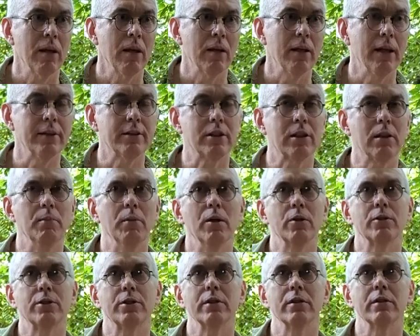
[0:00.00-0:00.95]
less
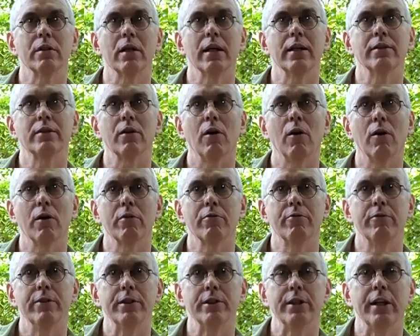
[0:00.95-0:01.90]
commotion, less
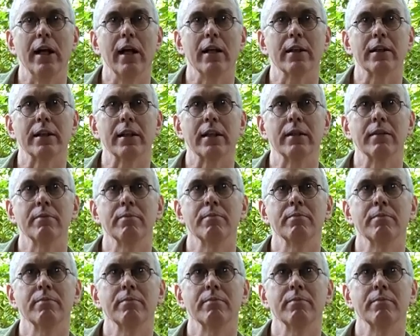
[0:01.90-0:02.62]
artificiality,